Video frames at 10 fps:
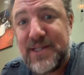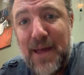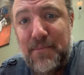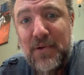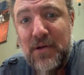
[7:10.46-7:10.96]

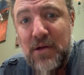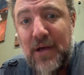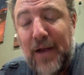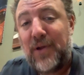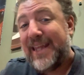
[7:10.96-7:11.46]
them
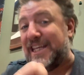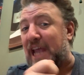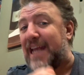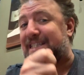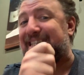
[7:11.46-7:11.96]
and really
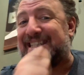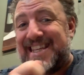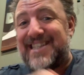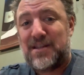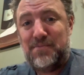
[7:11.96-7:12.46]
change the
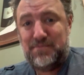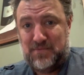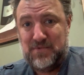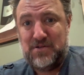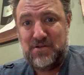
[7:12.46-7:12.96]
system,
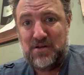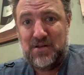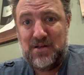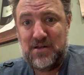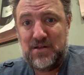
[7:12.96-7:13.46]

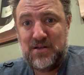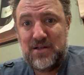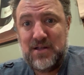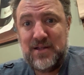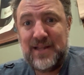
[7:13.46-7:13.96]

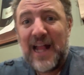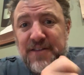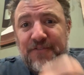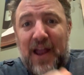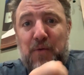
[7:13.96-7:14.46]
that's
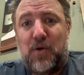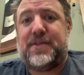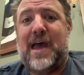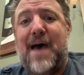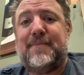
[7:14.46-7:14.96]
a fight
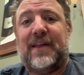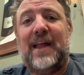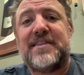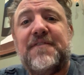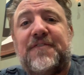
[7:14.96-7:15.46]
worth having.
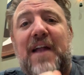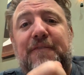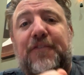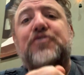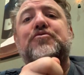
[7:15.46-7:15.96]
That's a
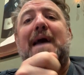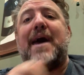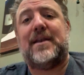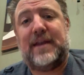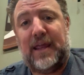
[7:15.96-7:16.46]
fight for
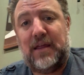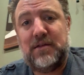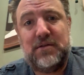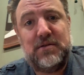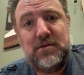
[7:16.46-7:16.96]
humanity.
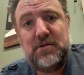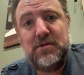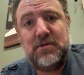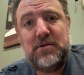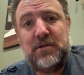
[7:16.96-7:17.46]

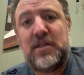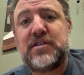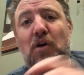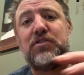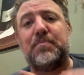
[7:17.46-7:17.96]

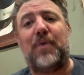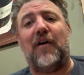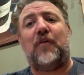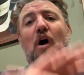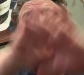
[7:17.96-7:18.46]
This goes
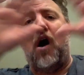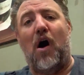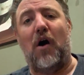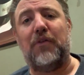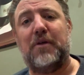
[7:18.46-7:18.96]
above
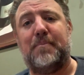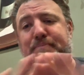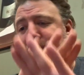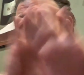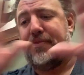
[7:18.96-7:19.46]
all
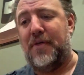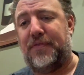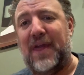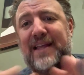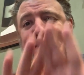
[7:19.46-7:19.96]
the, the, the
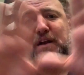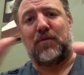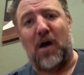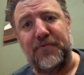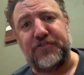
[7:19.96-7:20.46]
things that
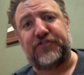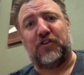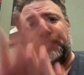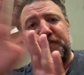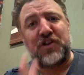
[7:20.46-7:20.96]
are on the
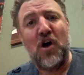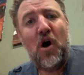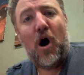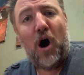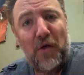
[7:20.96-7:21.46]
surface,
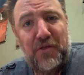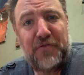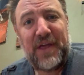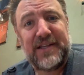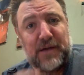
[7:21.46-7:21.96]
all the
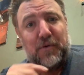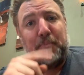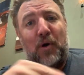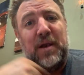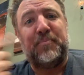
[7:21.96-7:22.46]
things that were
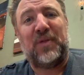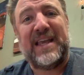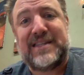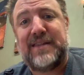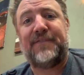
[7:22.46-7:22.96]
put in
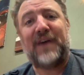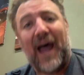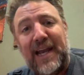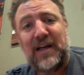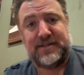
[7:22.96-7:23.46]
place to
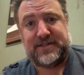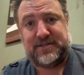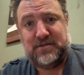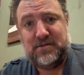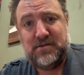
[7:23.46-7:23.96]
divide us.